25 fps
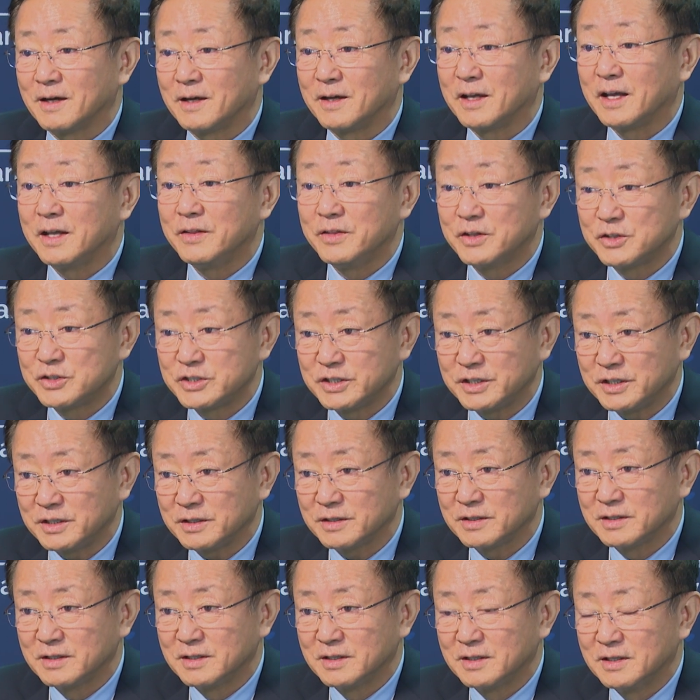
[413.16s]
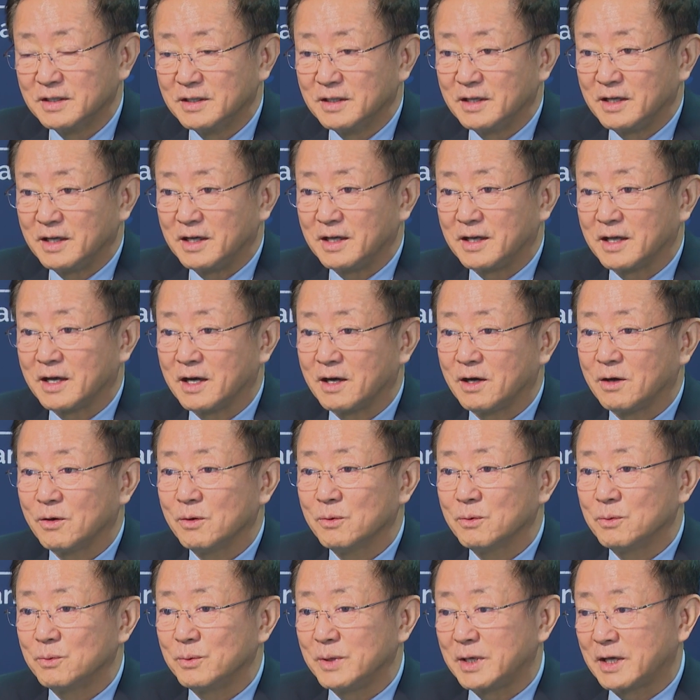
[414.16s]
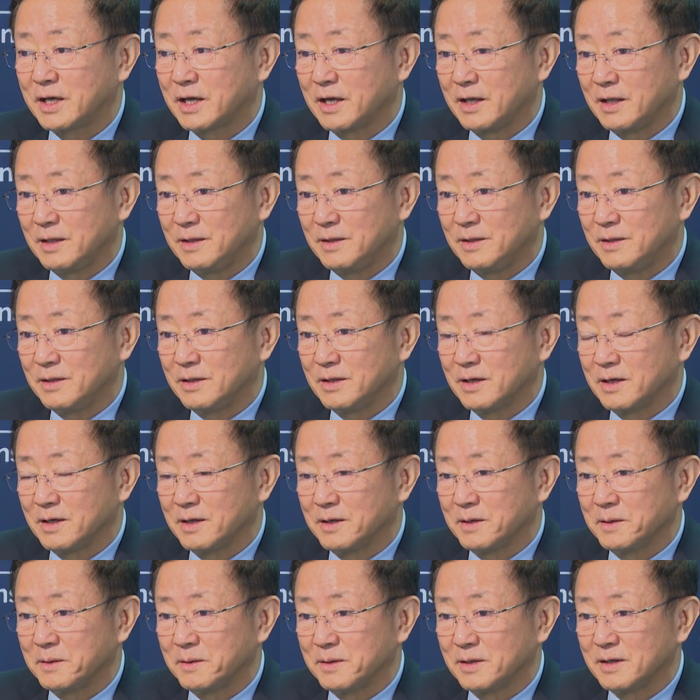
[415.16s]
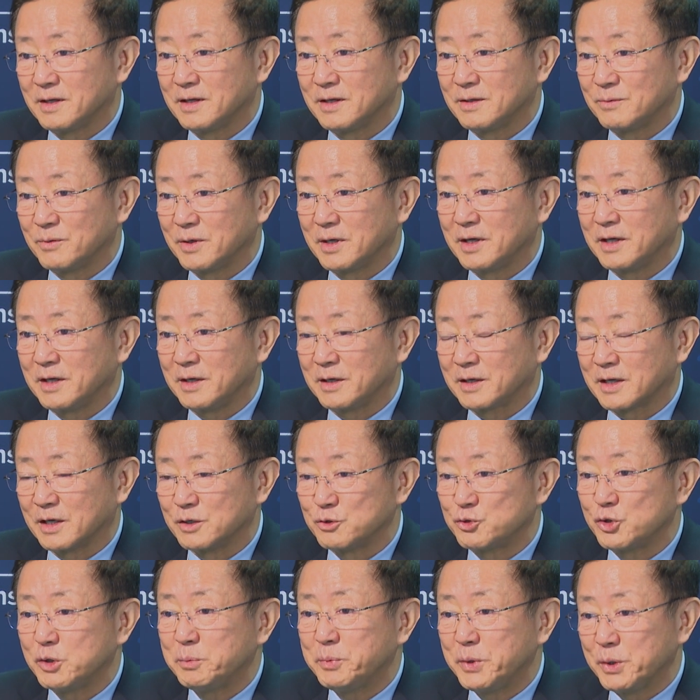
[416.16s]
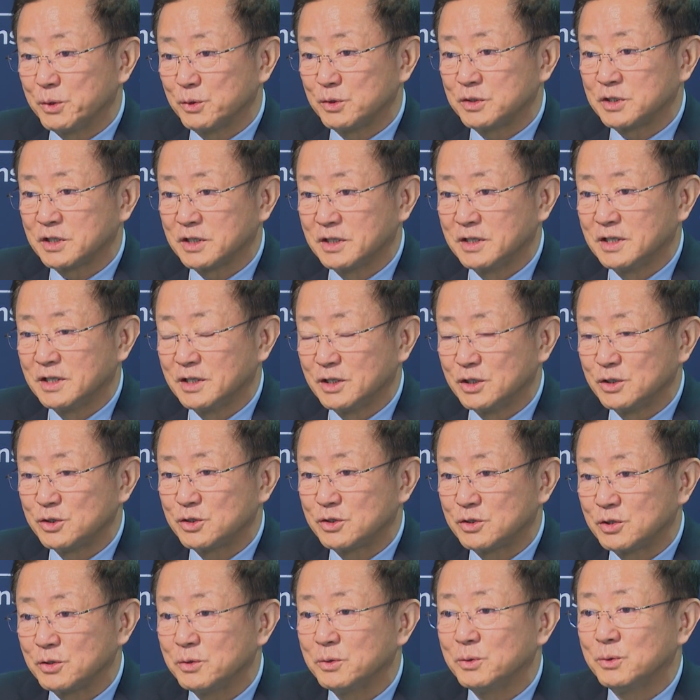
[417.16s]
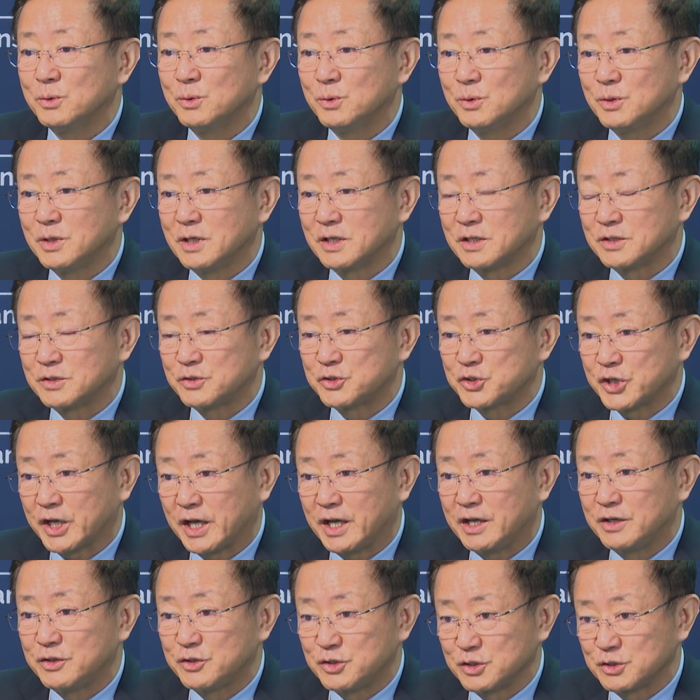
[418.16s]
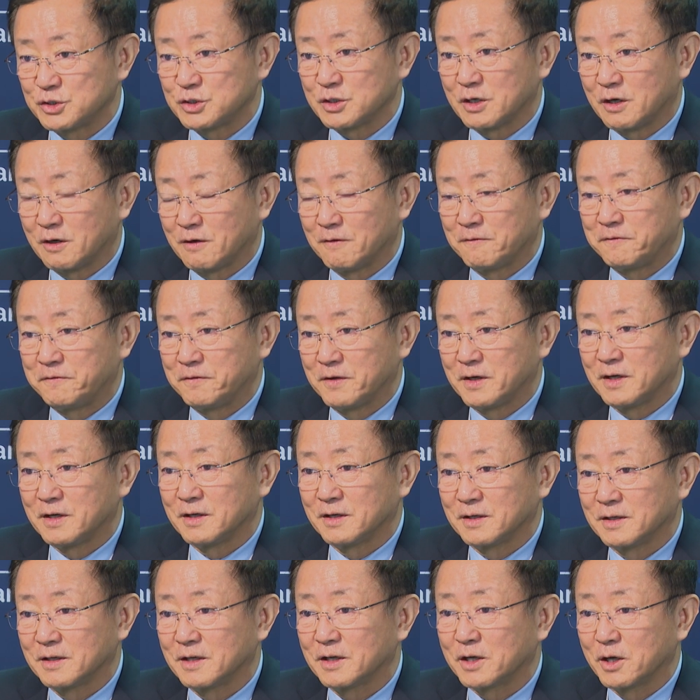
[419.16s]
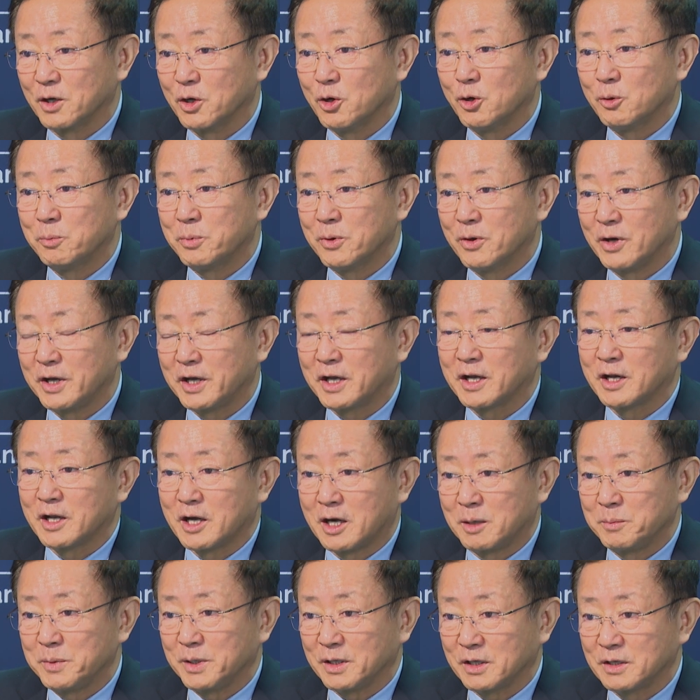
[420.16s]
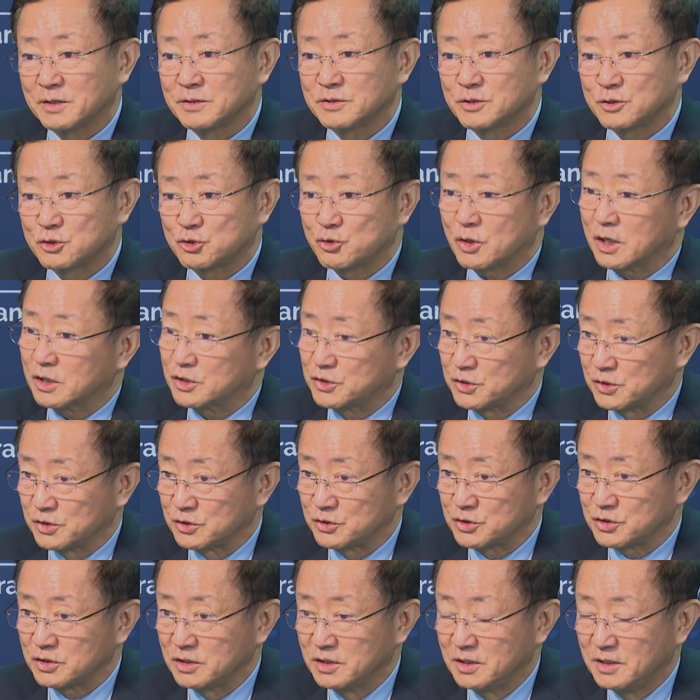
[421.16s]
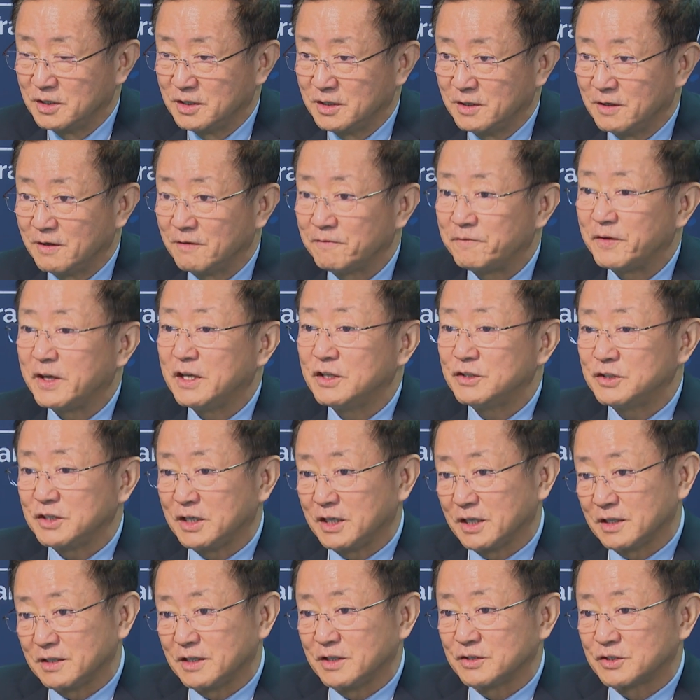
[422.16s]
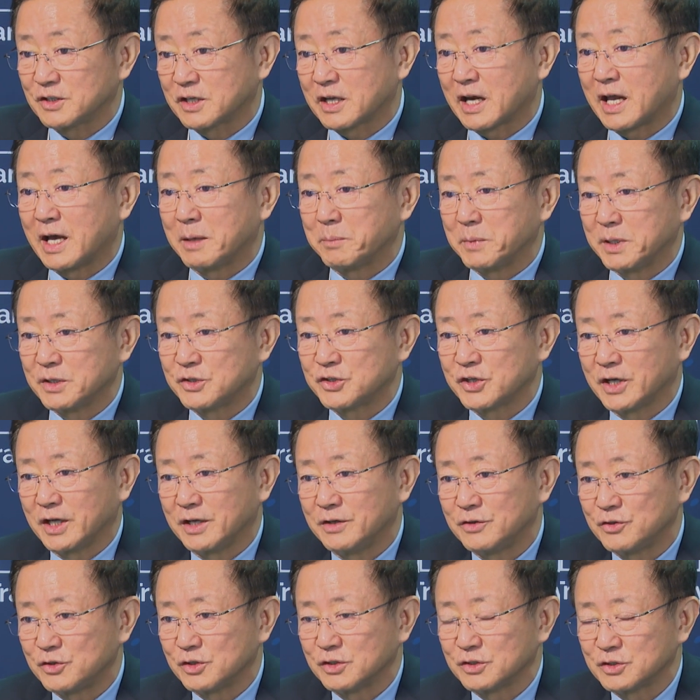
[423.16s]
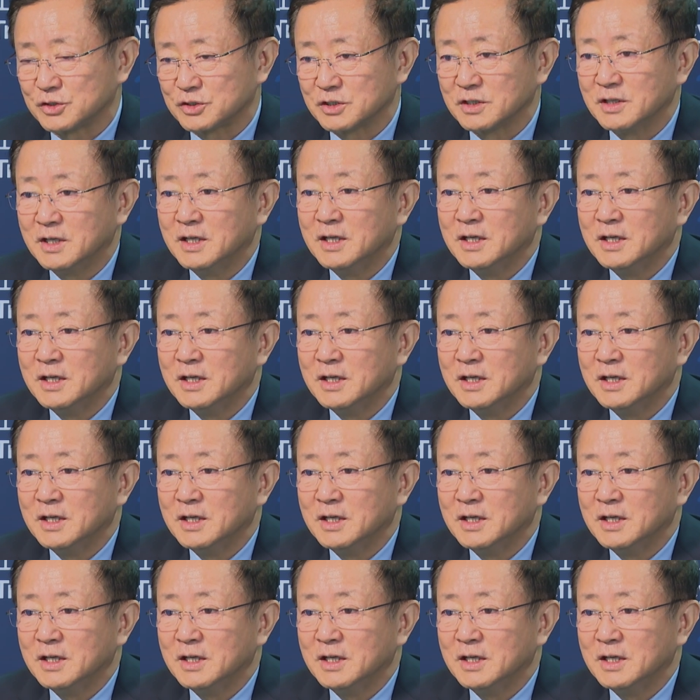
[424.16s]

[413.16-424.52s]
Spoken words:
energy, and how we can really contribute to the changes of global economic structures facing these climate changes.